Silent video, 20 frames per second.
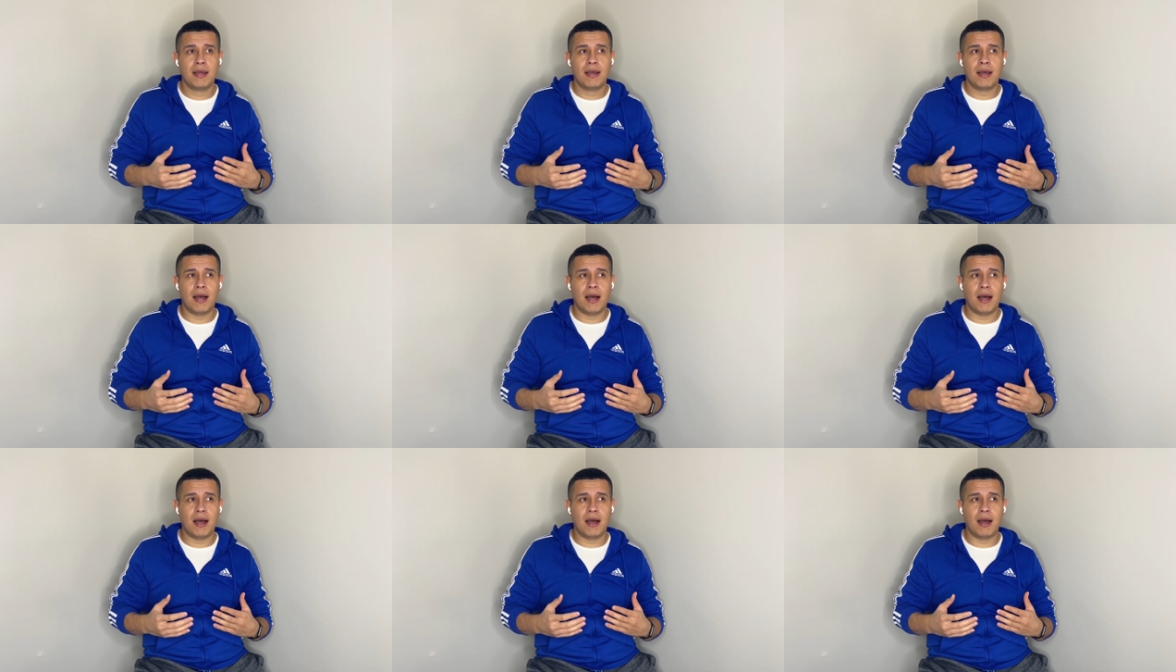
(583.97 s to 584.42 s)

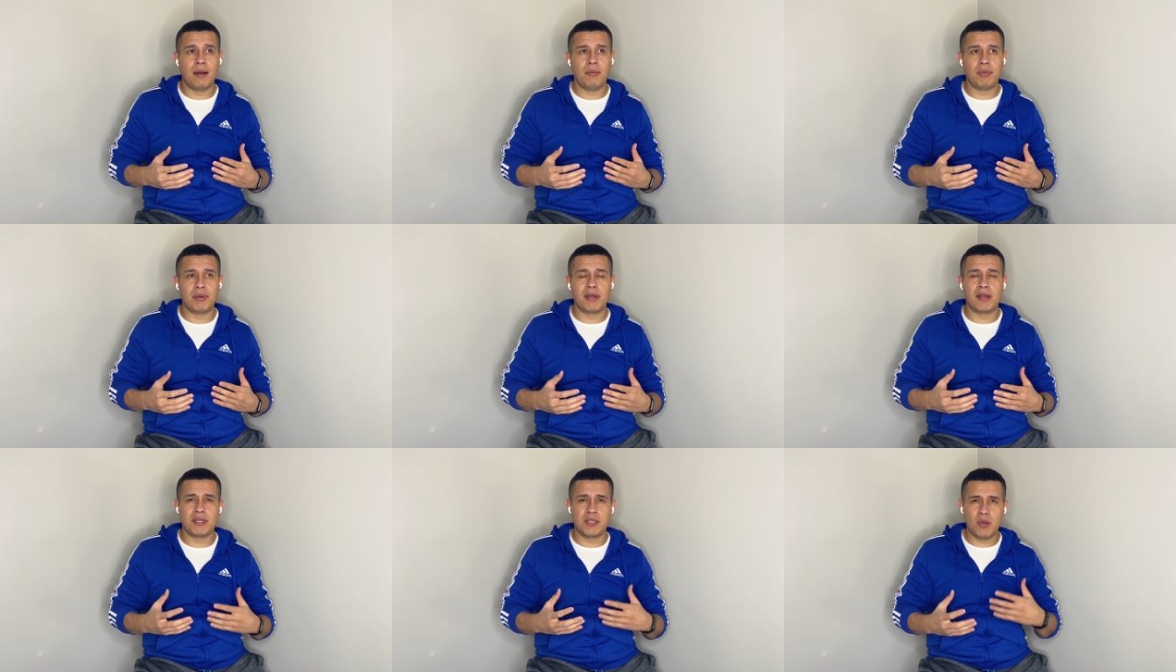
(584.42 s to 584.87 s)
uh,
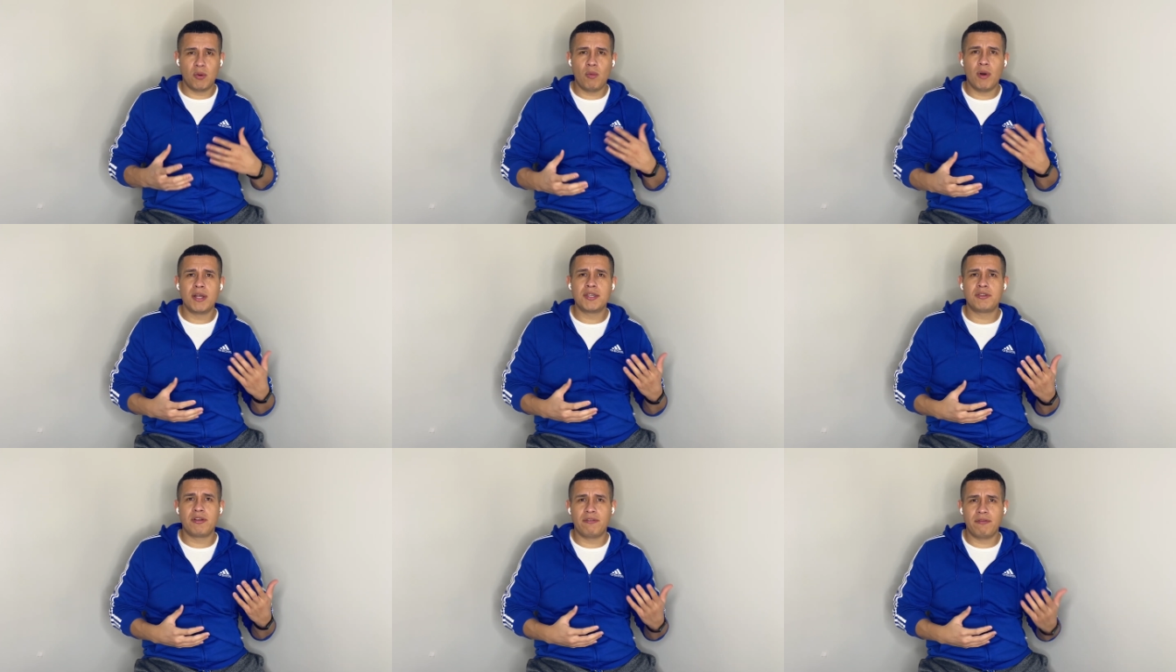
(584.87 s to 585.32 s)
because you
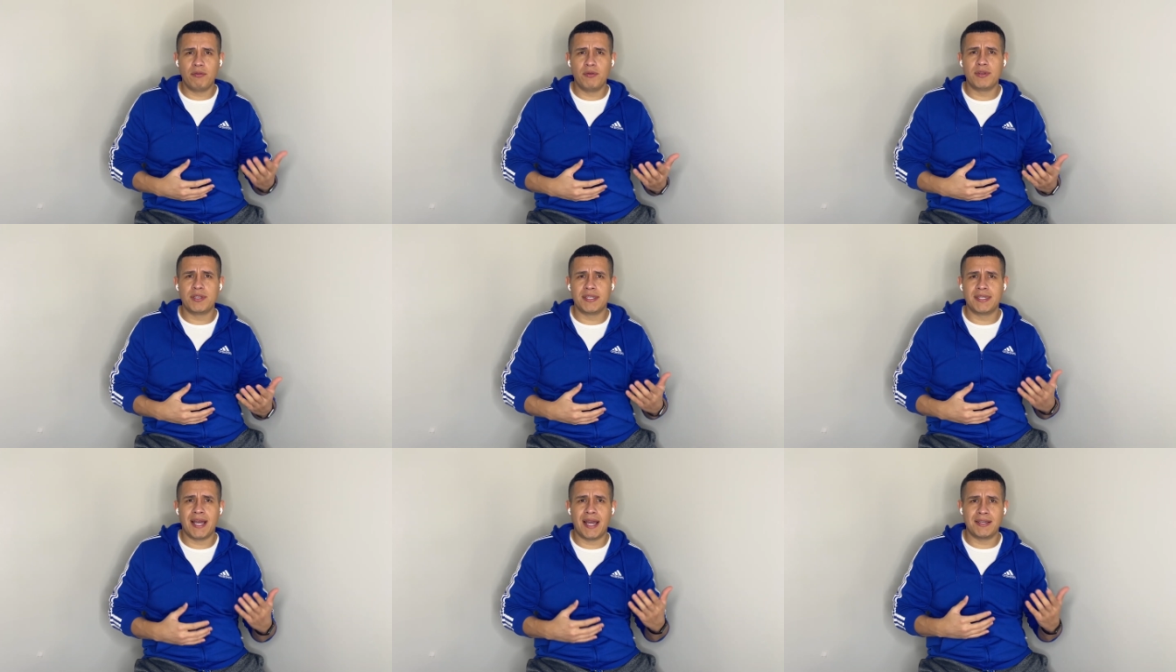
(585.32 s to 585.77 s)
want your food
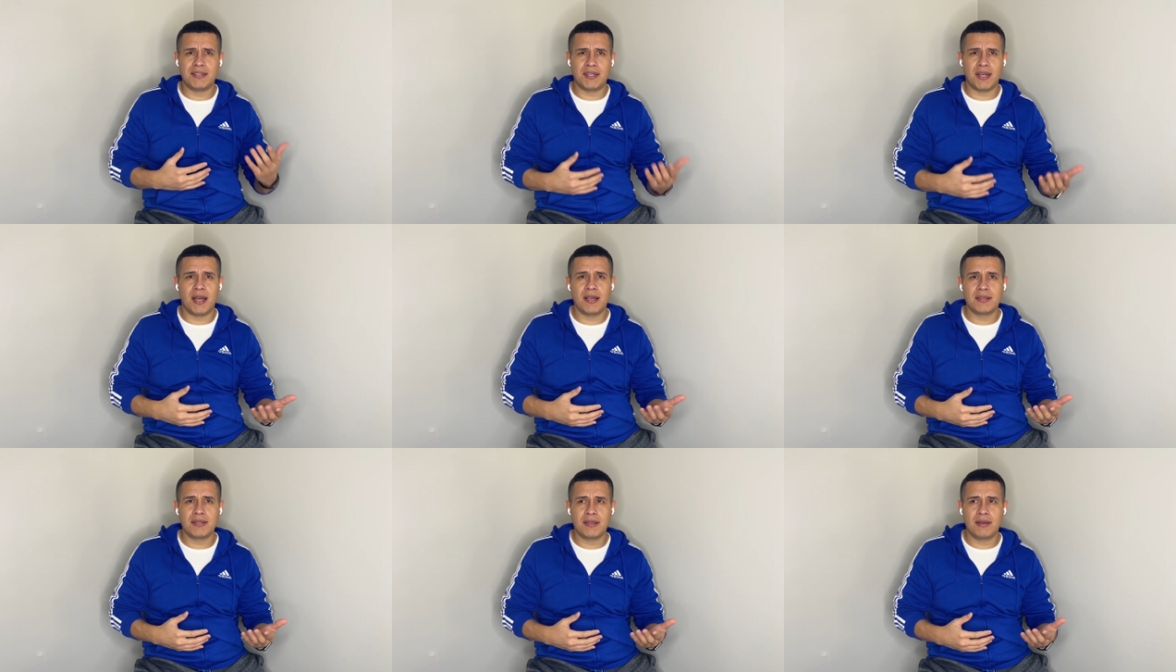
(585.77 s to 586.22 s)
to
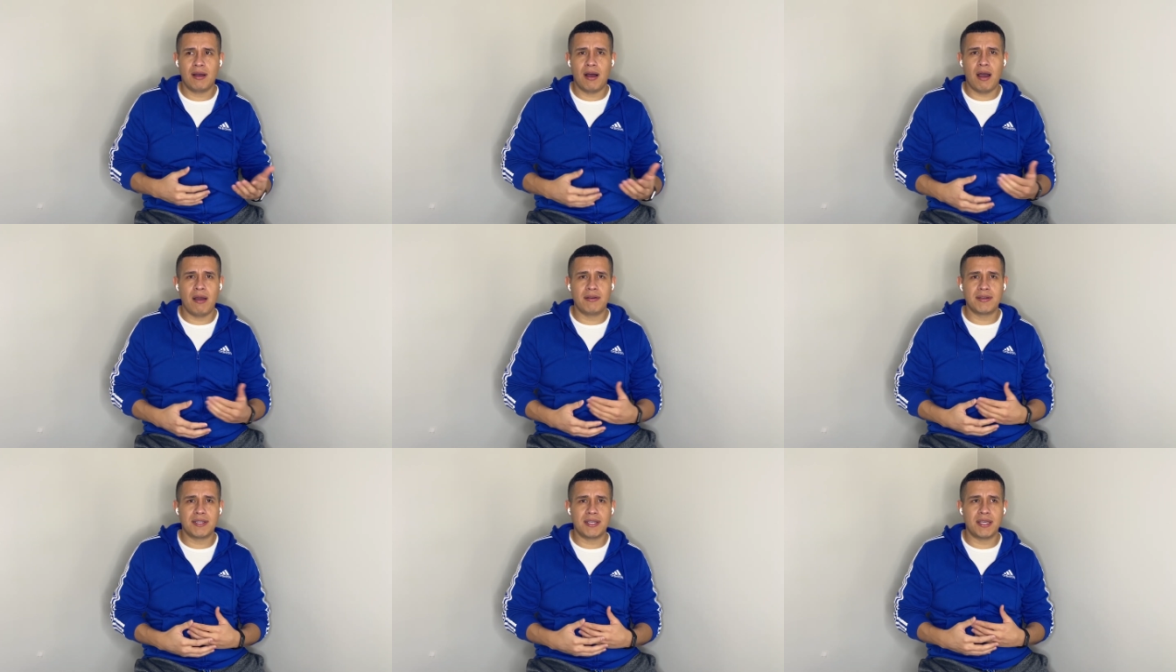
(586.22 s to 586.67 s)
digest.
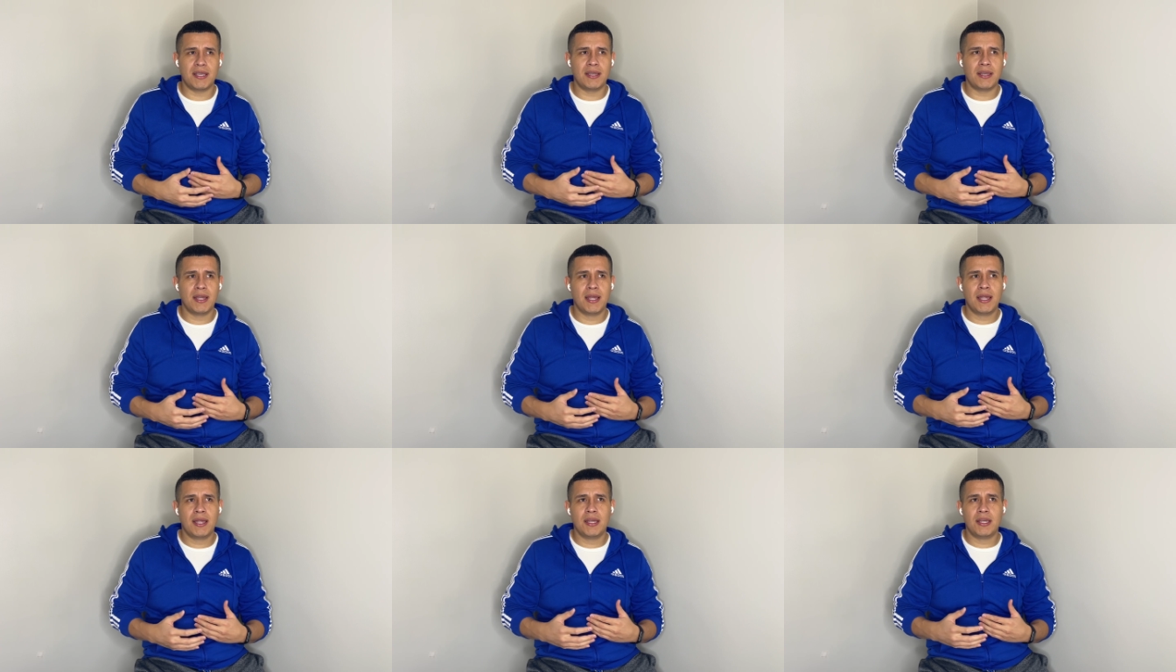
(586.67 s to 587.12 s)

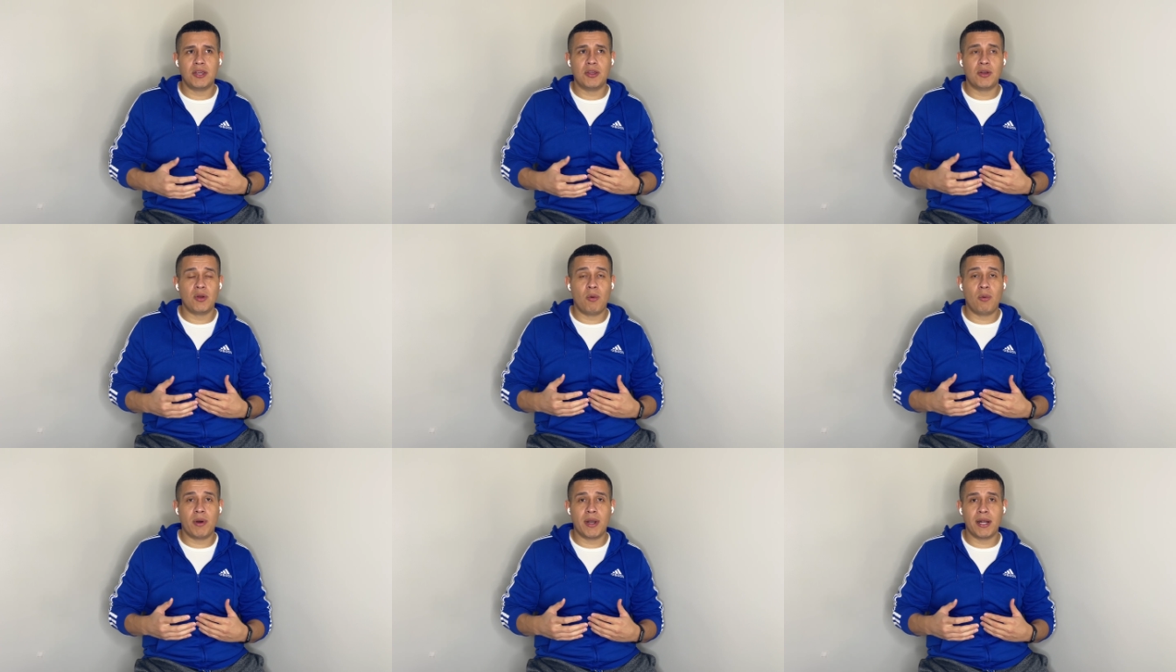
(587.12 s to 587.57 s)
Obviously, you
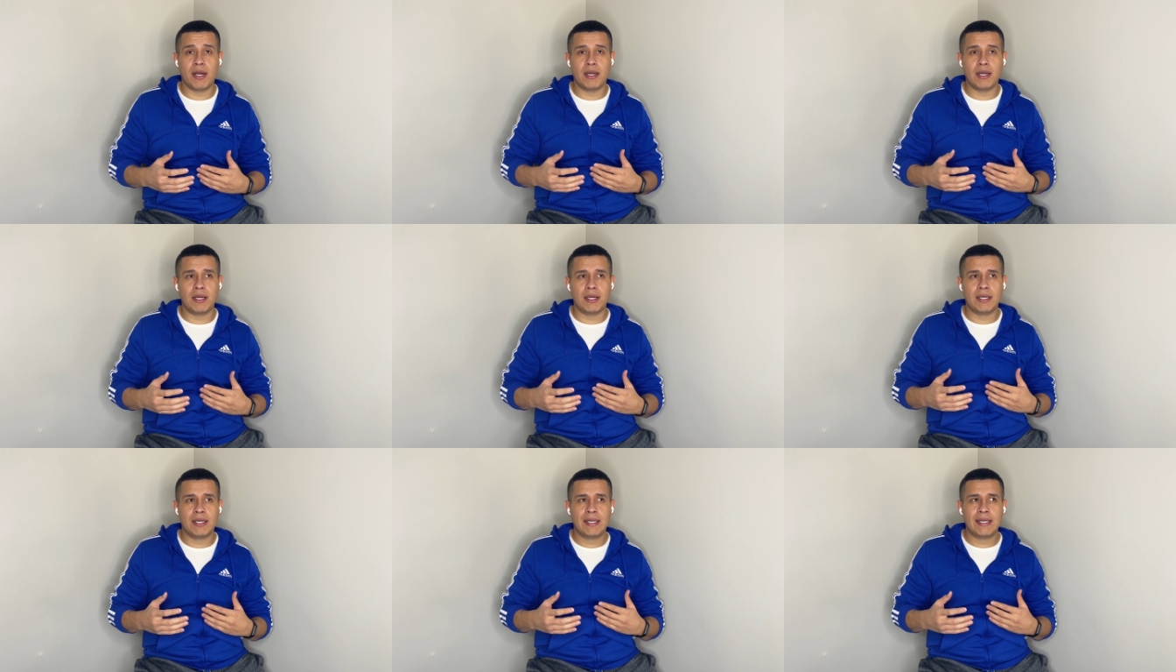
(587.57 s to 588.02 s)
don't want
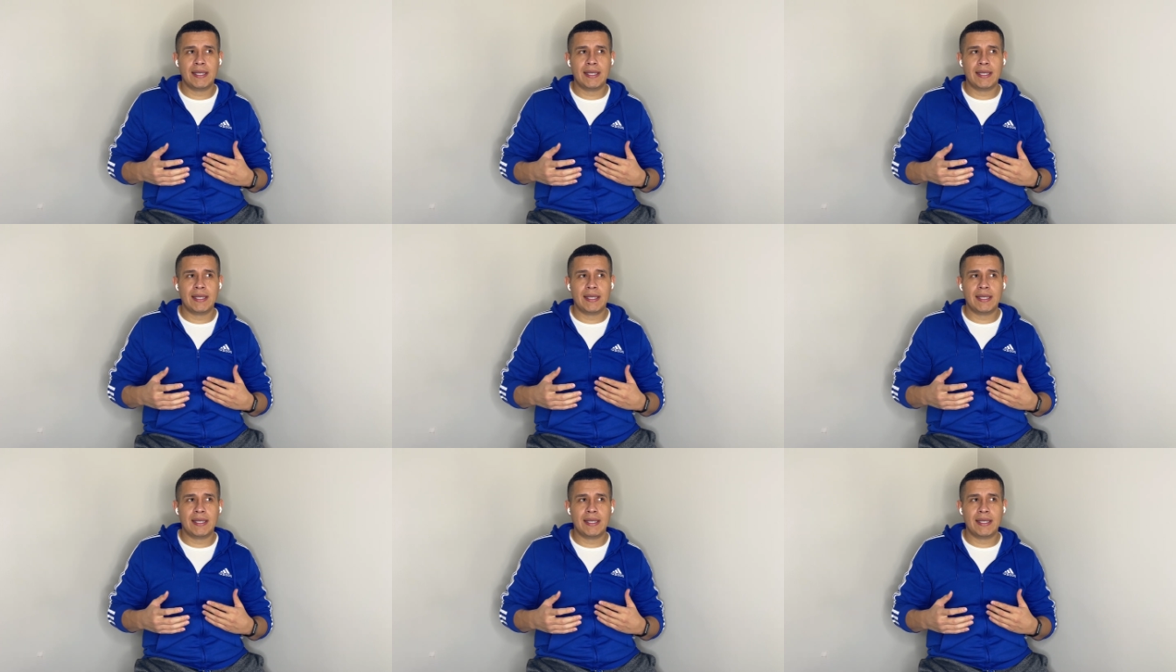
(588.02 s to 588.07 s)
to